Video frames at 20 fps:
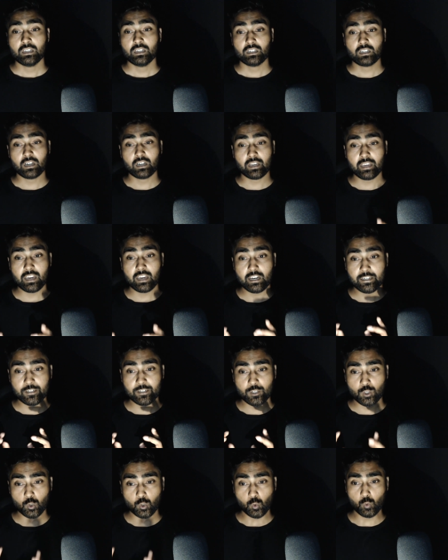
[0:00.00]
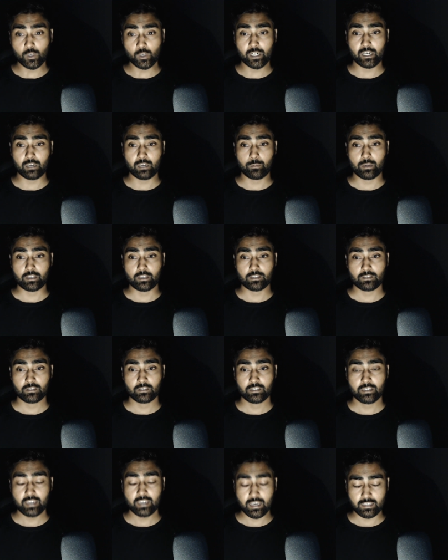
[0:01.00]
create two database
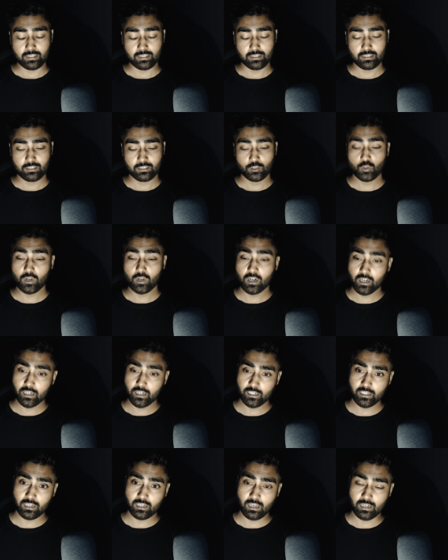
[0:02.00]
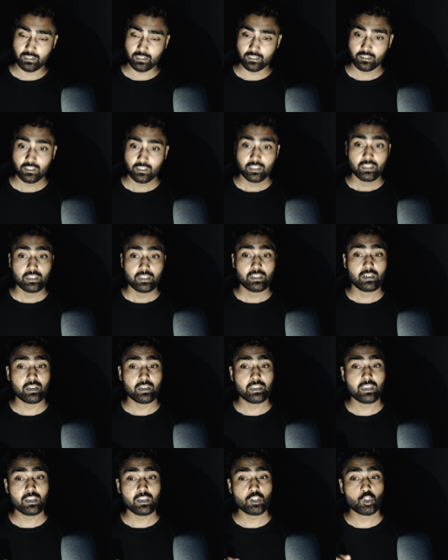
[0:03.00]
yes you heard it right
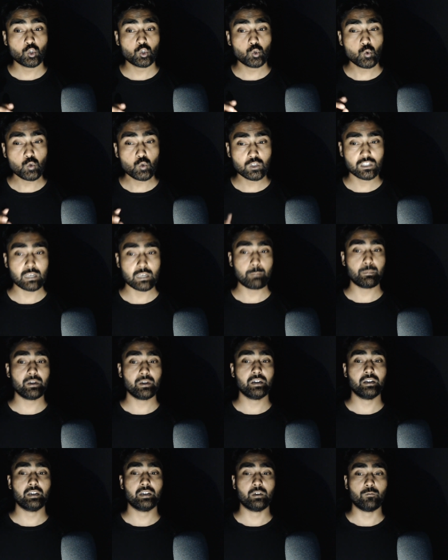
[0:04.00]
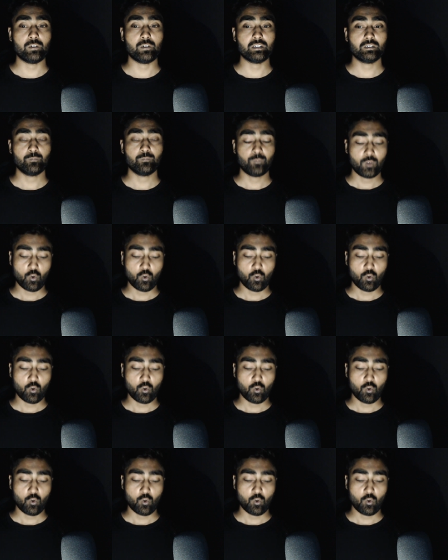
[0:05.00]
create two separate database